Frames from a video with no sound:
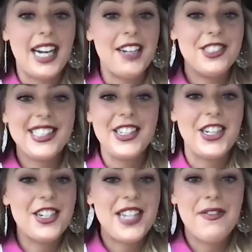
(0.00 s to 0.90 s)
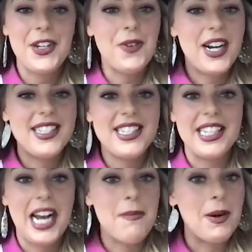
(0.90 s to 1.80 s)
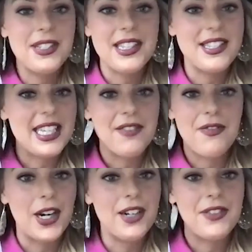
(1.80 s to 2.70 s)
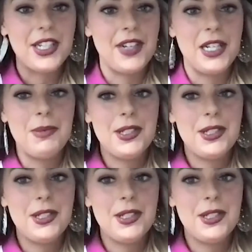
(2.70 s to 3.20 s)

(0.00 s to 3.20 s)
I would just encourage everyone to come out to the CFR if you're available.